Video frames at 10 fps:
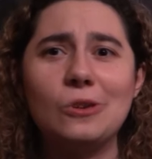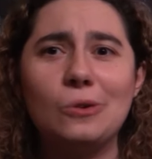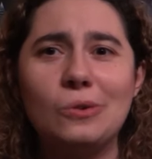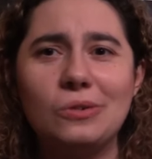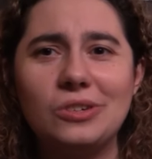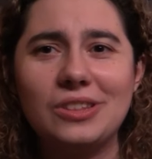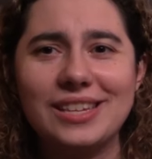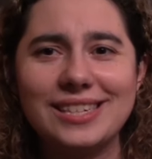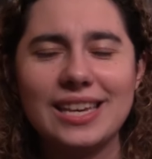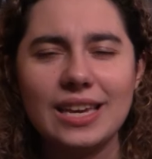to
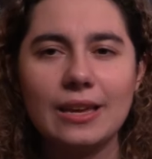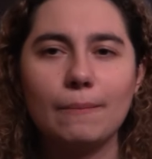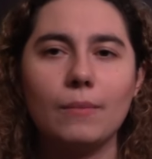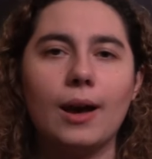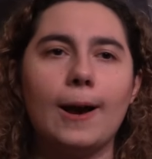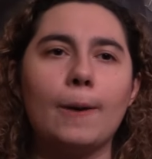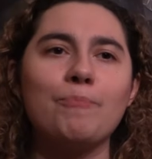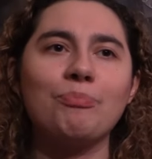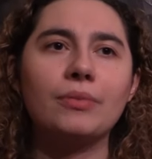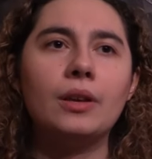this team.
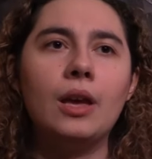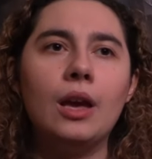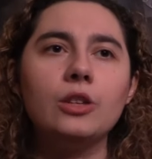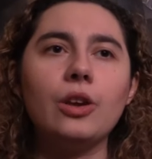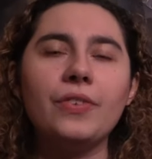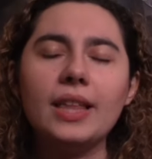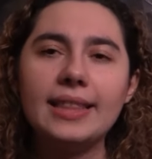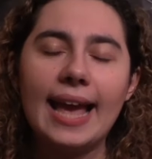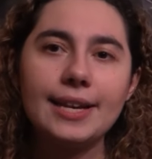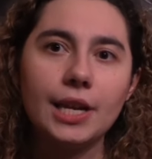So I feel like
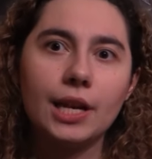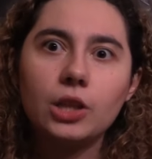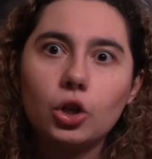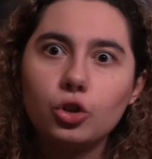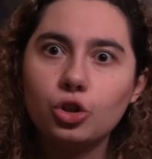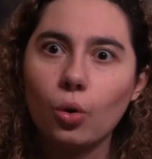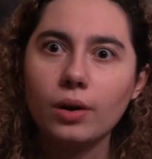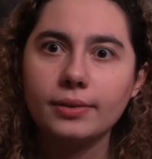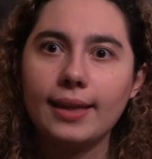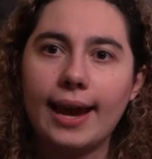they ended it a little
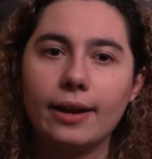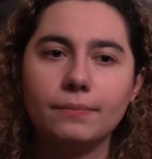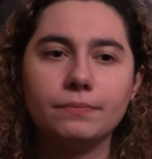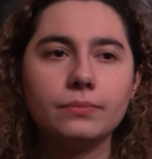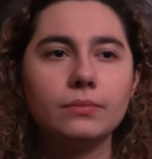short there,